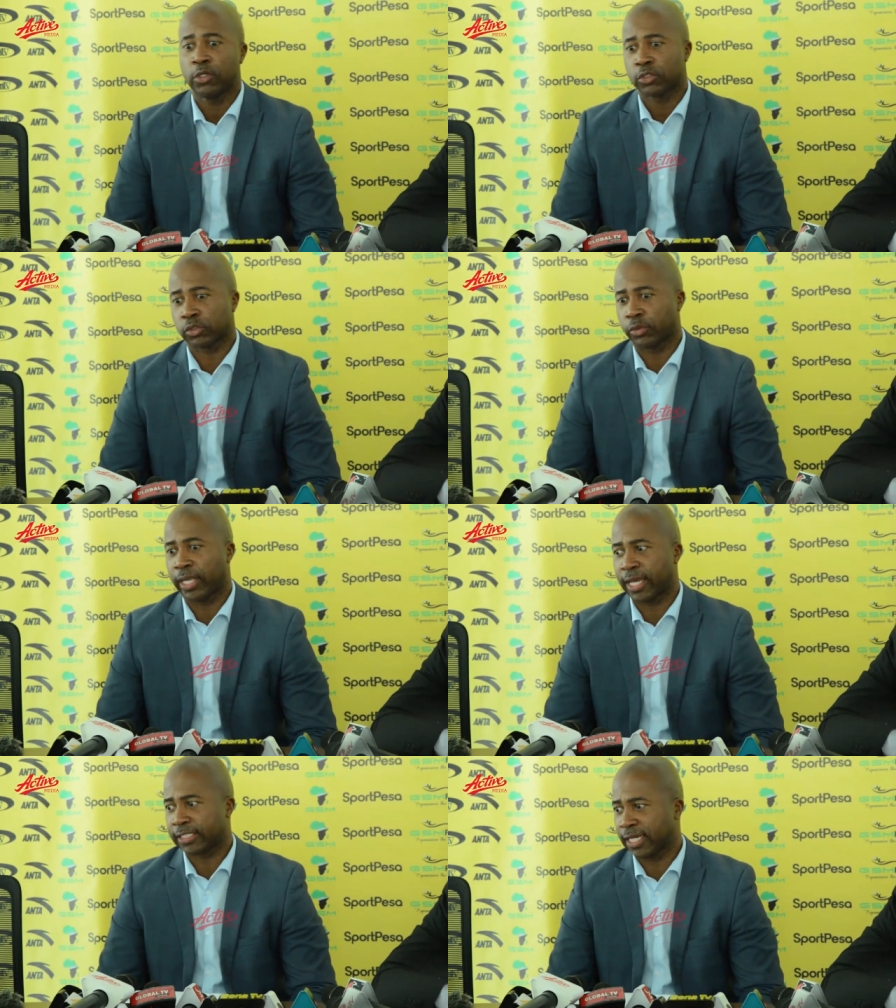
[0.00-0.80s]
So we
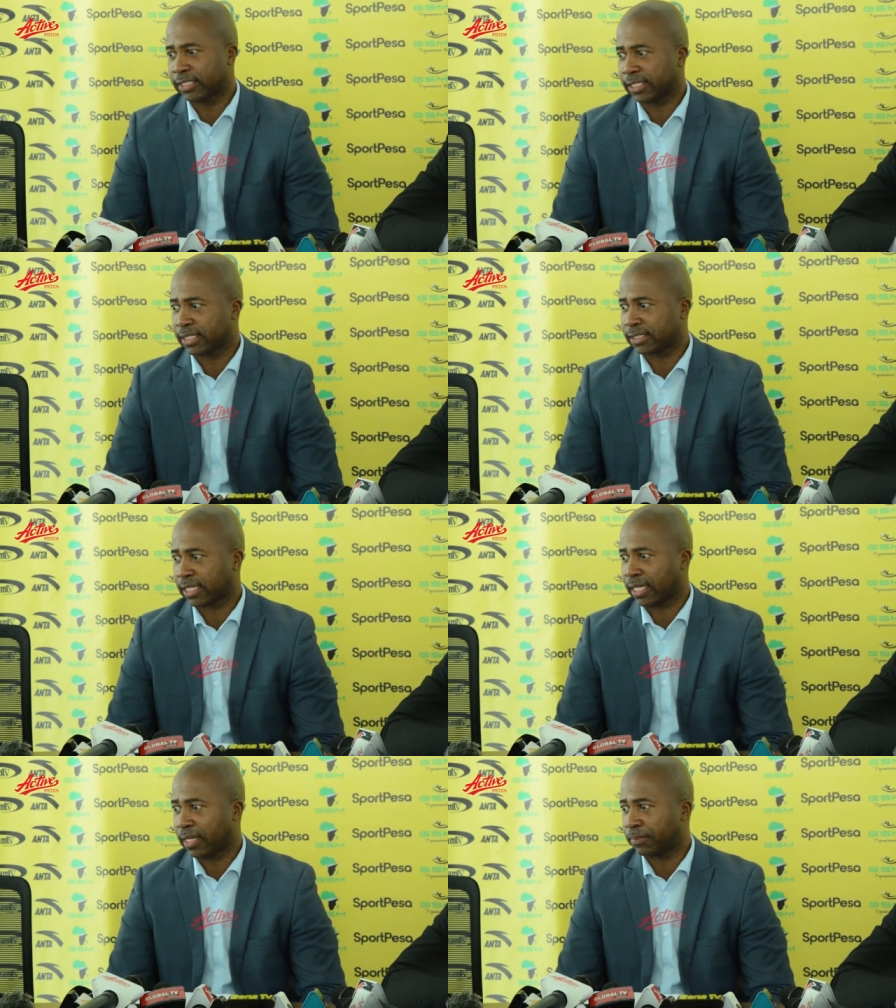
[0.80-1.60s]
are excited as a
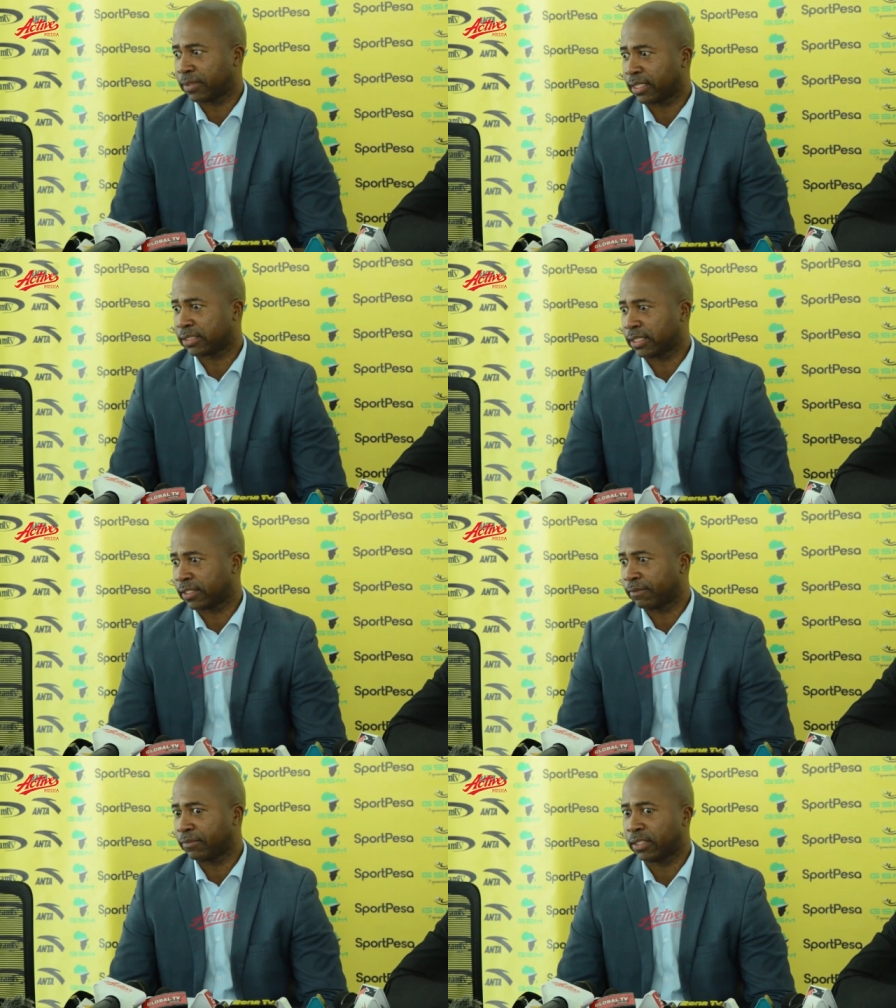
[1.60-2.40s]
club that
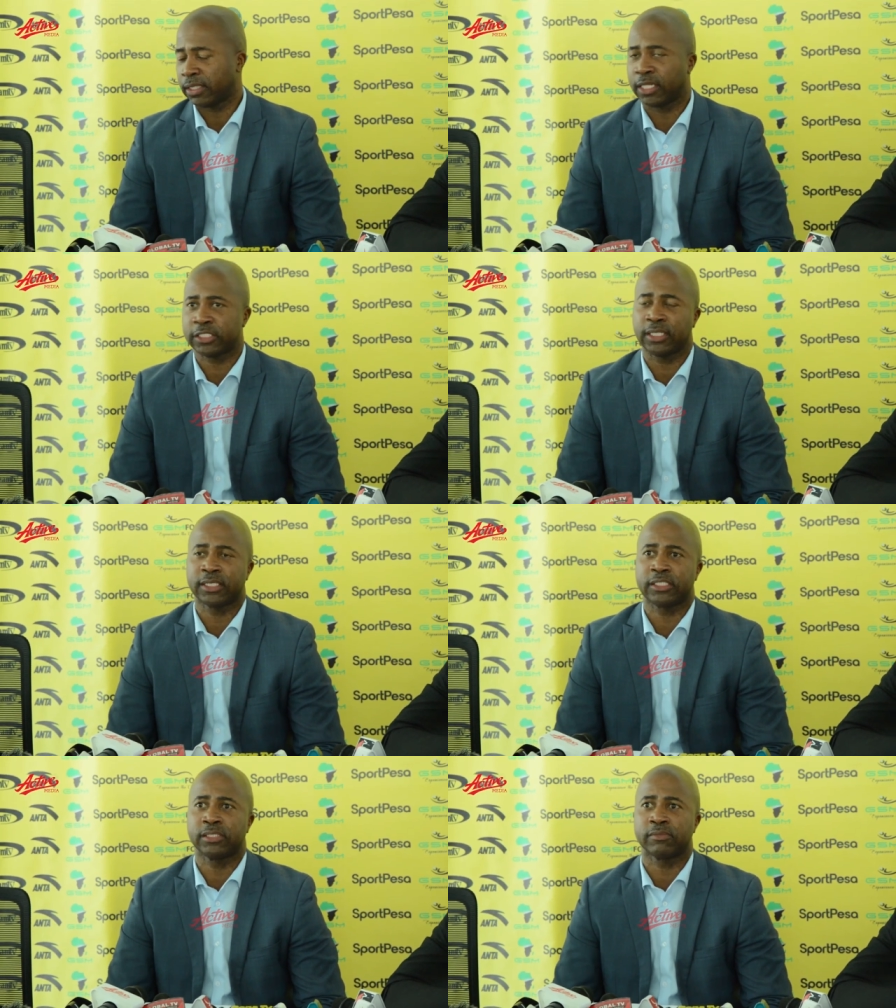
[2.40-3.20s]
uh, the national
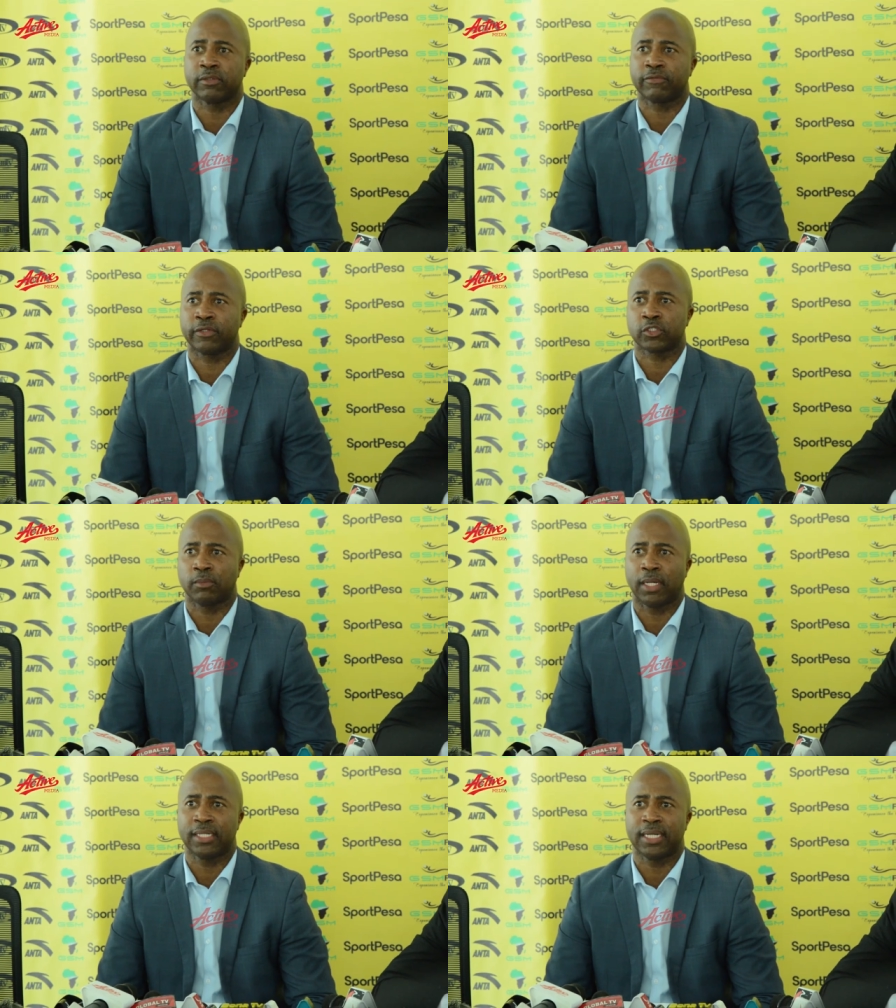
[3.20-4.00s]
team of uh,
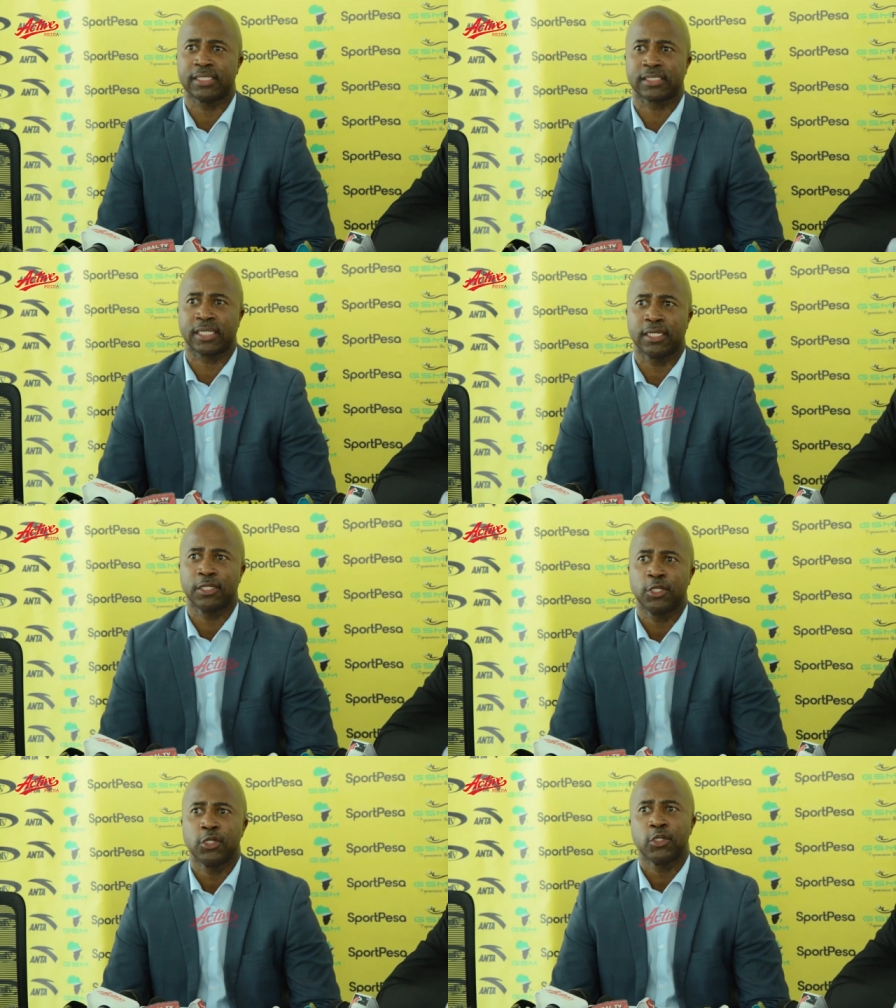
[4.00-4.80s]
Somalia is here
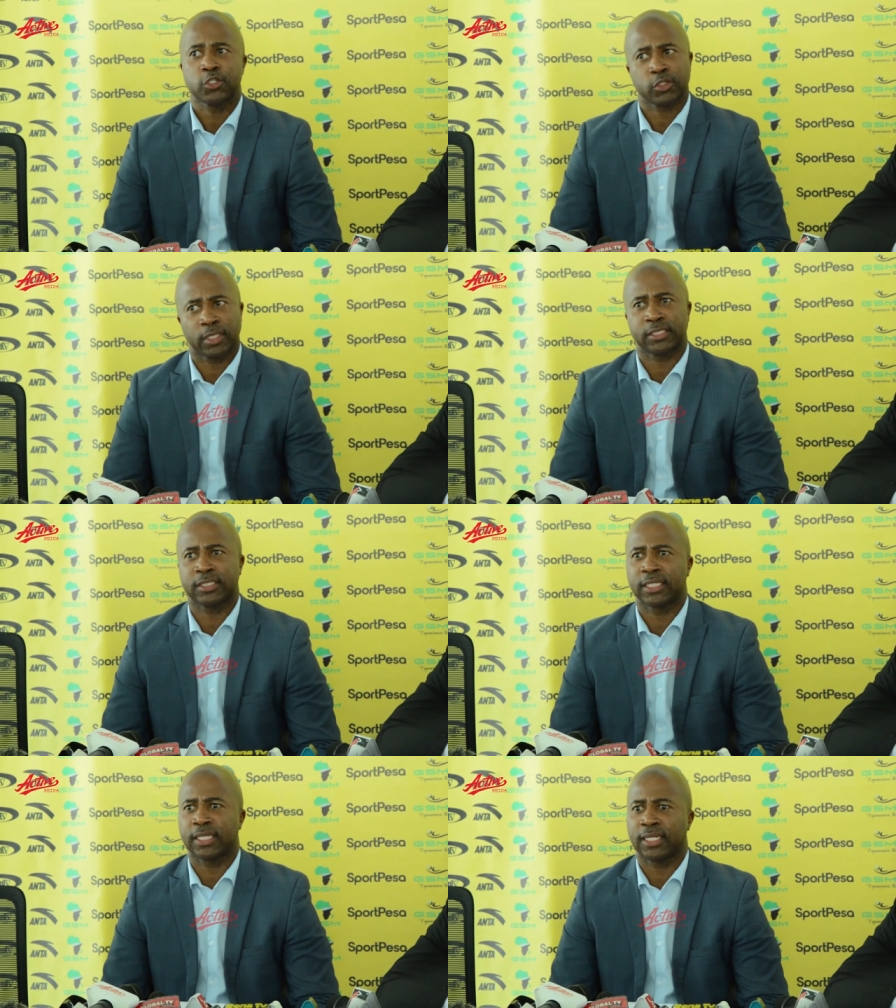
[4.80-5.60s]
so that
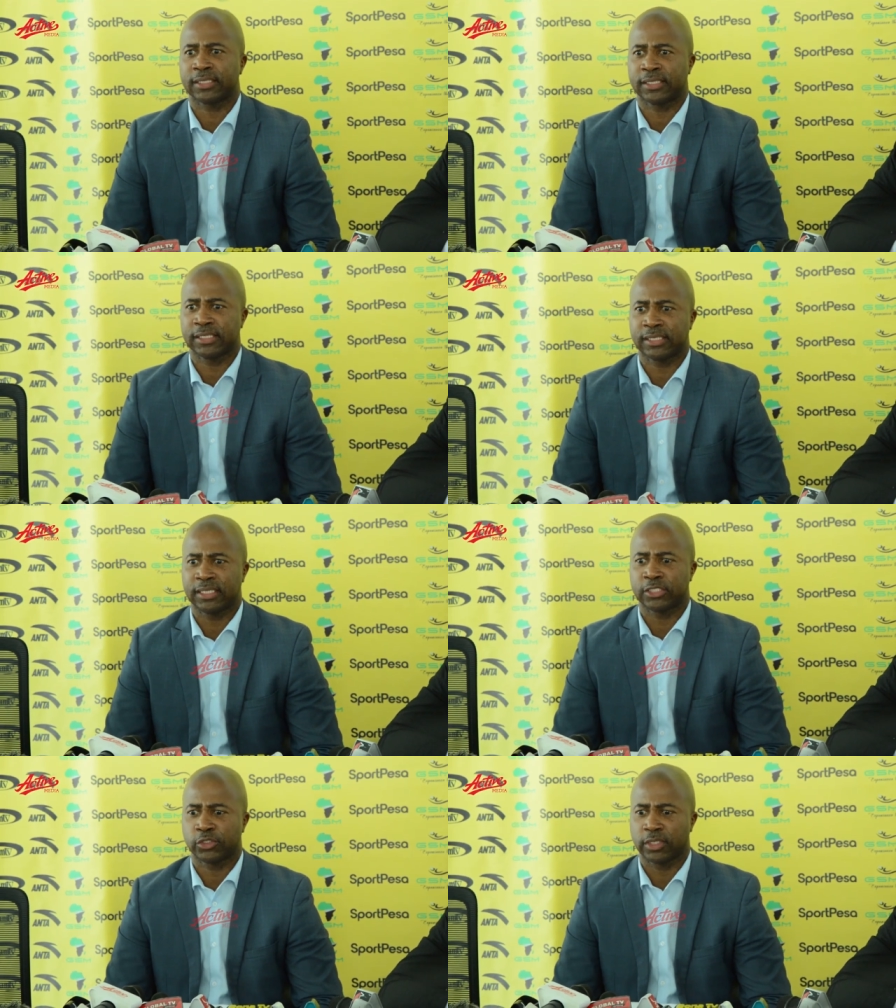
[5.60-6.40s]
they can assist in
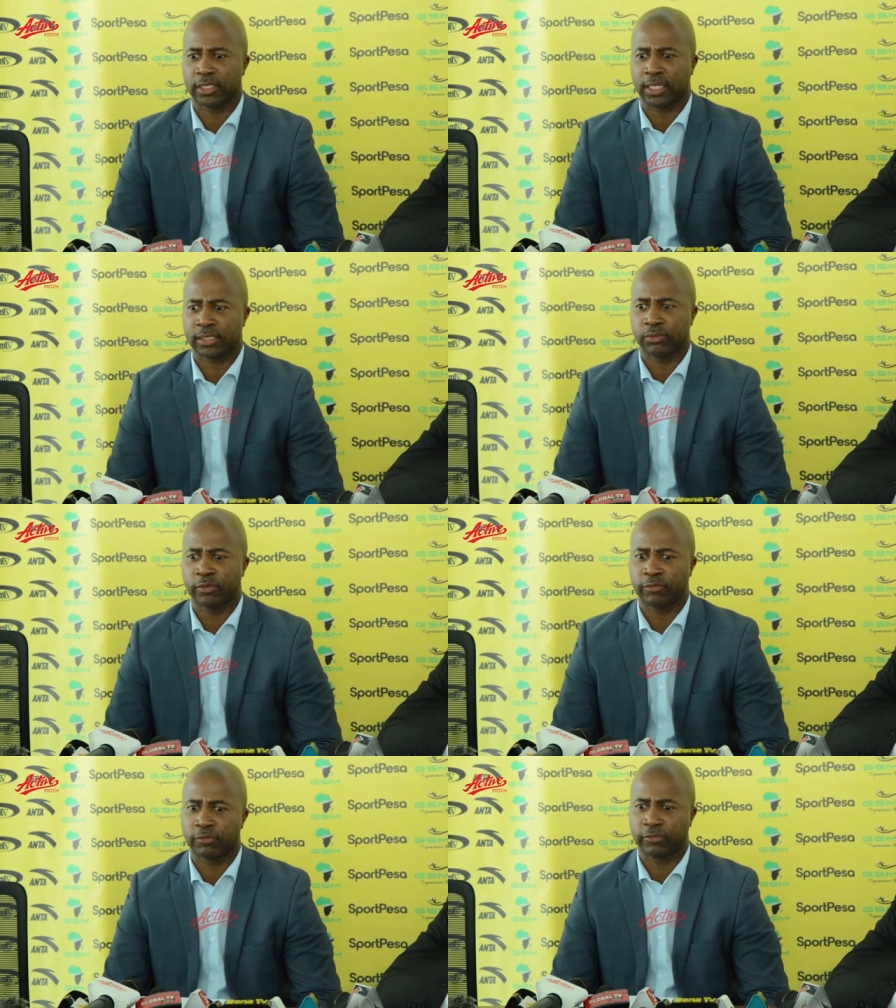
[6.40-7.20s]
ensuring that we
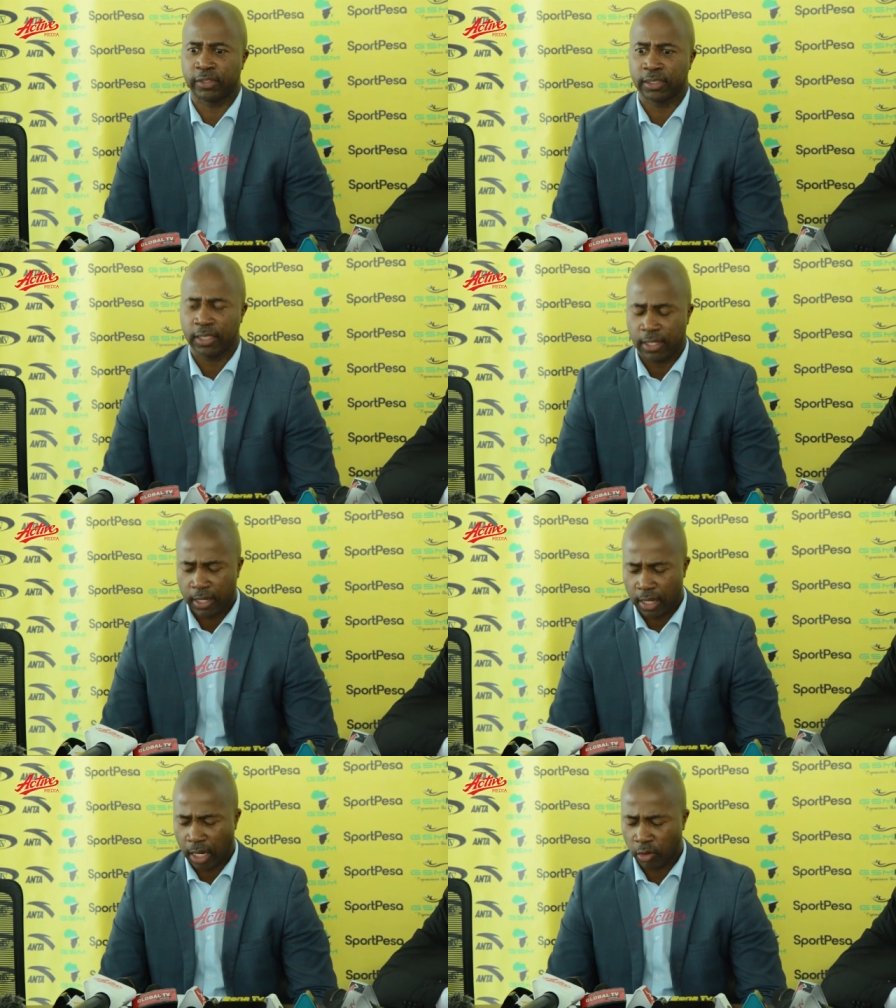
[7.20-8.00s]
fulfill
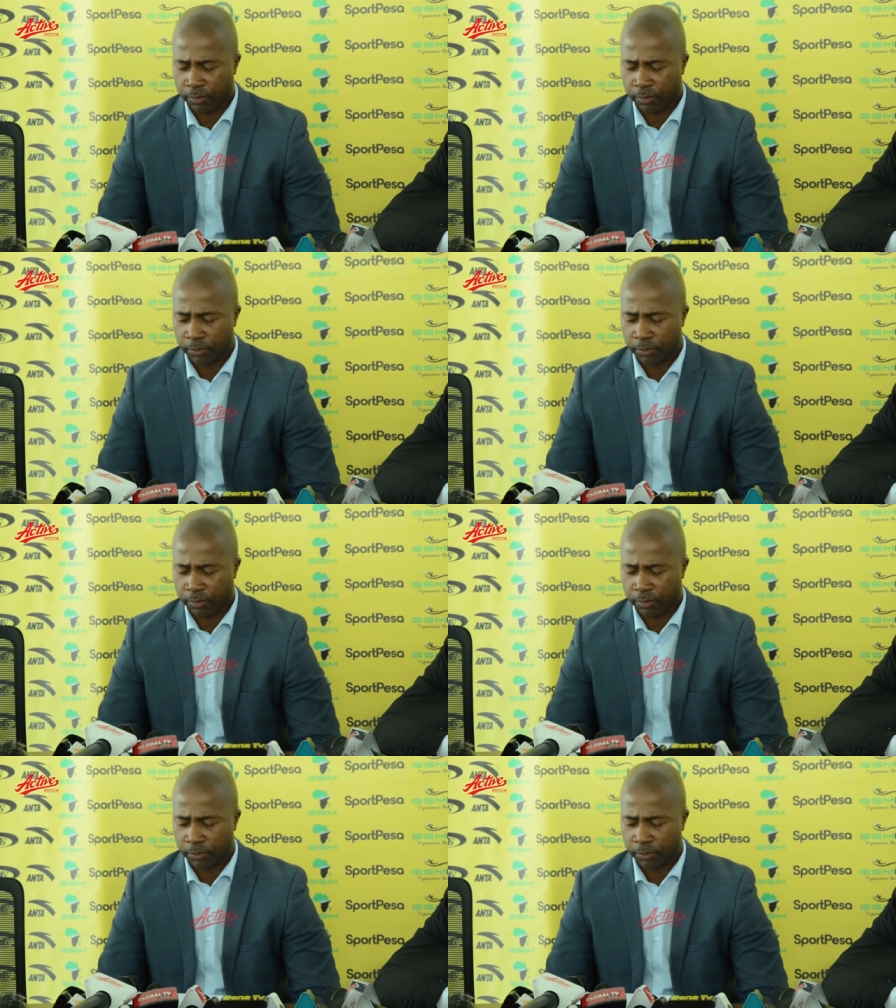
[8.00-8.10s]
our